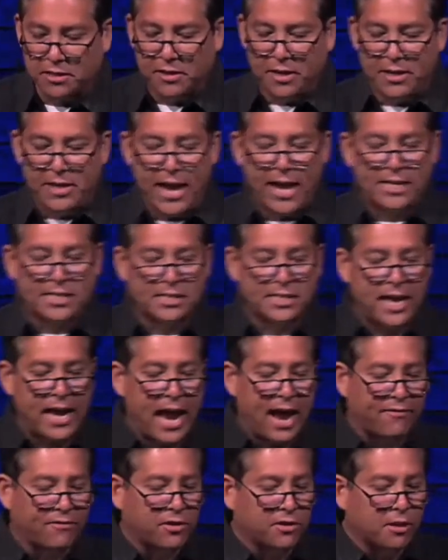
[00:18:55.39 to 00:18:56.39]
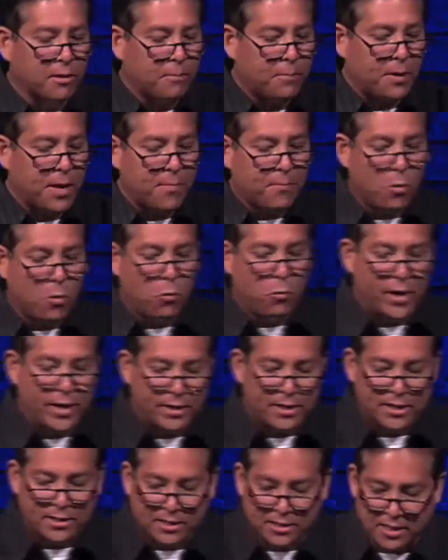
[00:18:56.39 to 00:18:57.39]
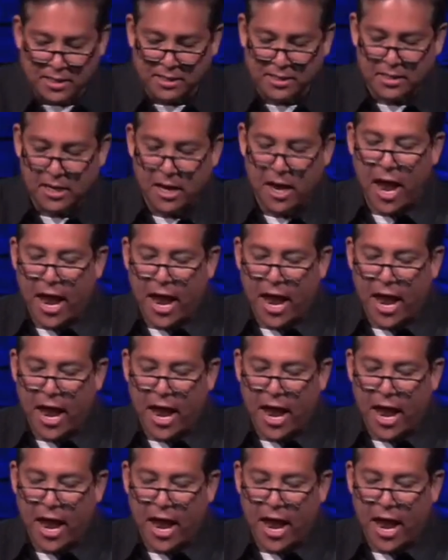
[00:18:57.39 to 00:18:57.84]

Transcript: The next day, after the people witnessed this